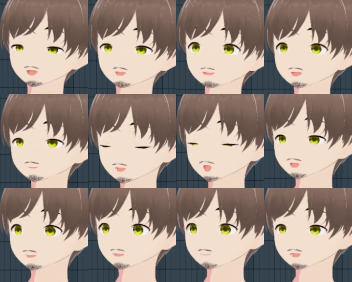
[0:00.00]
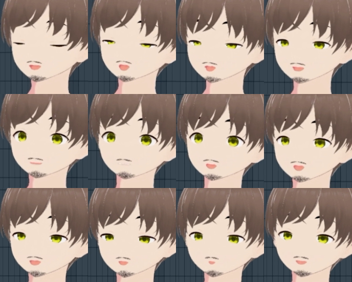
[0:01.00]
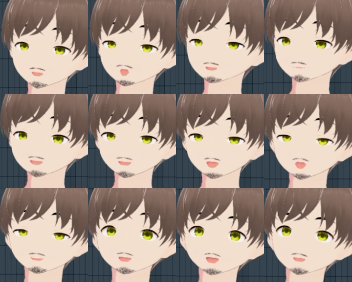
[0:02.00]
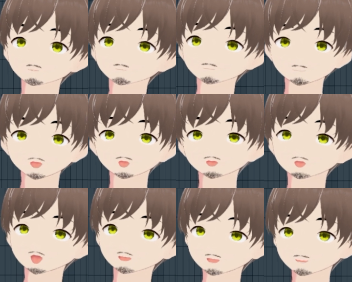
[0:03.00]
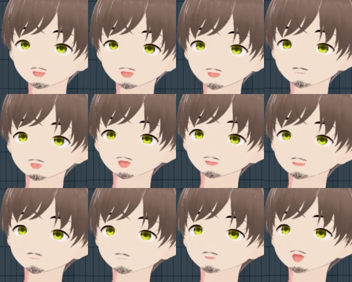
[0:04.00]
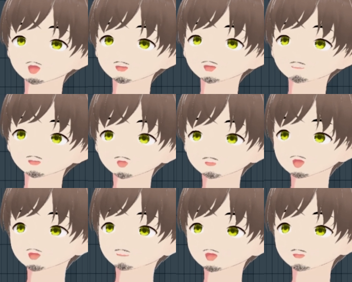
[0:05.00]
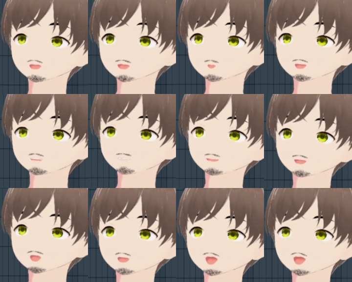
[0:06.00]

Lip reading: that they don't want me to show you. You know, this is gonna make some people triggered. But I had a surprise over here. You can't see, but